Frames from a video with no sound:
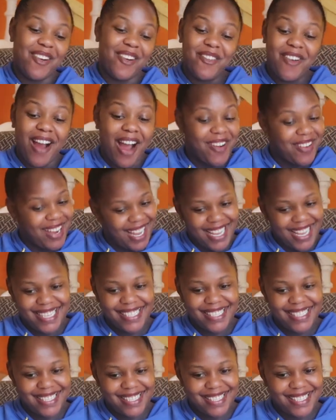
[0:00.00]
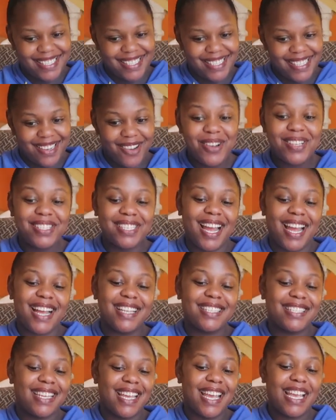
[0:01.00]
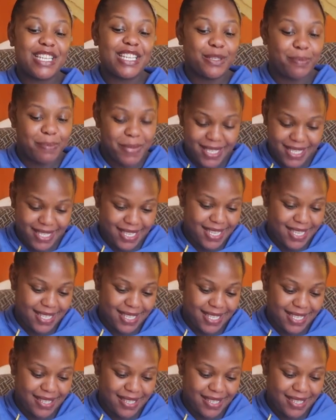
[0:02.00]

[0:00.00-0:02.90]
Wow, guys, which has eight pieces.